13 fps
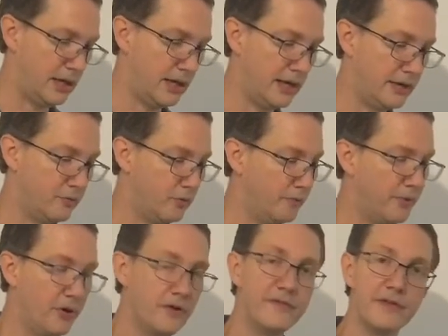and it will
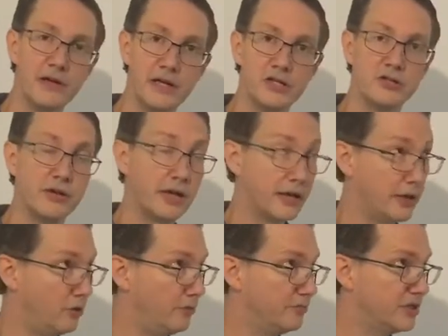perfectly track an
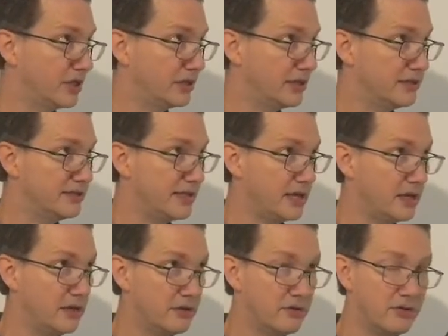object
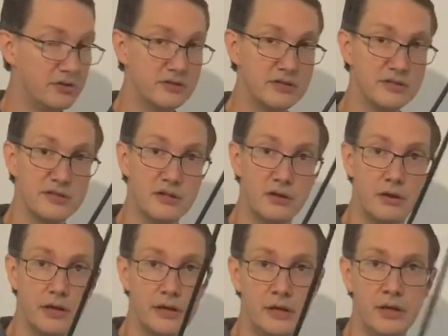exactly across the sky.
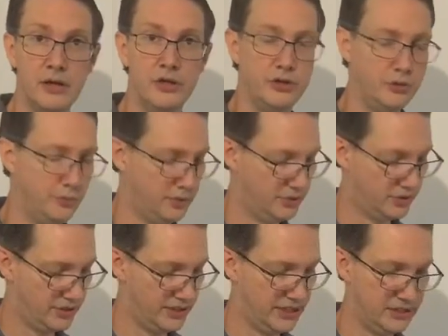You will
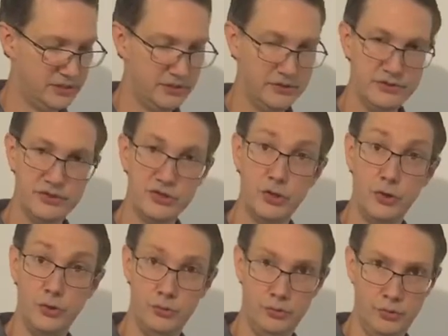not need to use
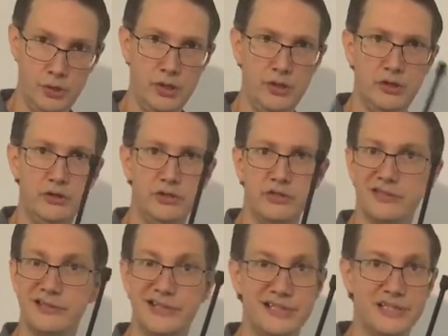2. You
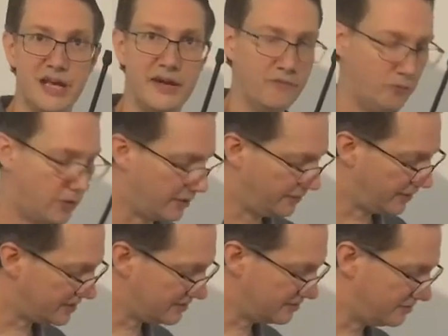just need to have 1.
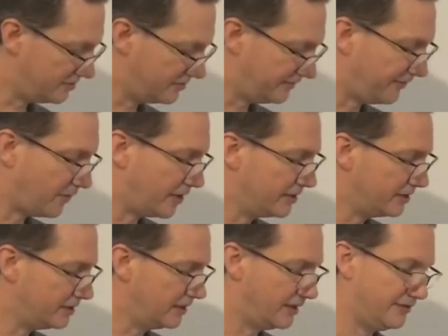That's to find
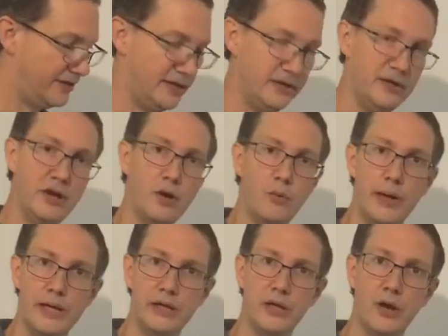it, and then
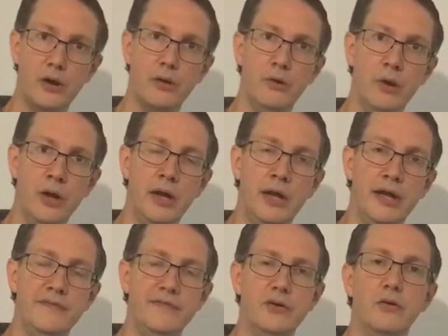away you go.
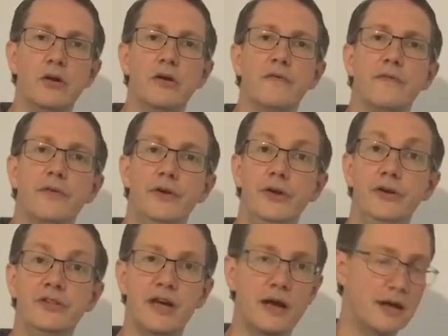If you're looking for a new
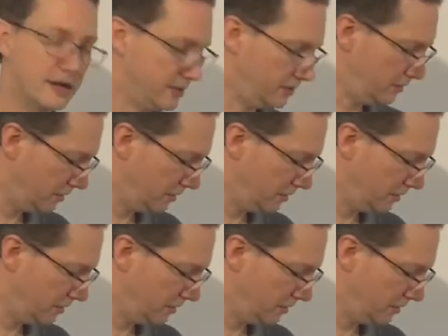target,